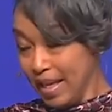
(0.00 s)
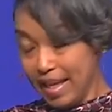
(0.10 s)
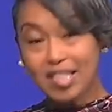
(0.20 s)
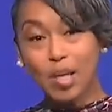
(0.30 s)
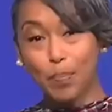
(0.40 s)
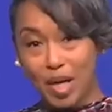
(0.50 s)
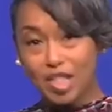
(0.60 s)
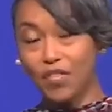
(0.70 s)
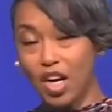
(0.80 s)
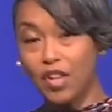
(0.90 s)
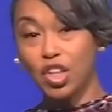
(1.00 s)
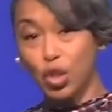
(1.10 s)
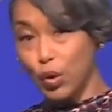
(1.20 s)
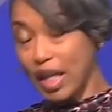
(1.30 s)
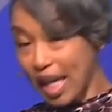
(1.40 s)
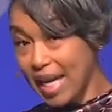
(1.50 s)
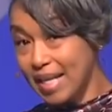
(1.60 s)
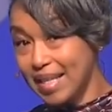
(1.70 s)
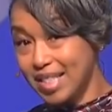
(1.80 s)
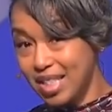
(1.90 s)
It's a bunch of other little
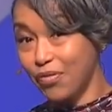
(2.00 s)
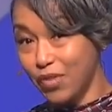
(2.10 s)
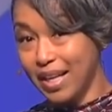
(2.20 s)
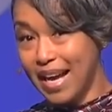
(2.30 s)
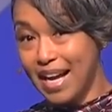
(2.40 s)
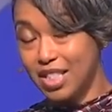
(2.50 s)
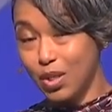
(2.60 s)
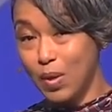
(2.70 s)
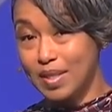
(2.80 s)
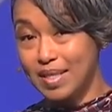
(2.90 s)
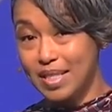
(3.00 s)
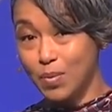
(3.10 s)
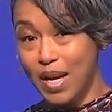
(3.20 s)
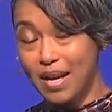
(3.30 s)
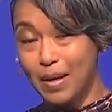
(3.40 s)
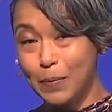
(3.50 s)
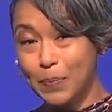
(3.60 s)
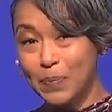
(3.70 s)
kids that's suffering the consequences as well.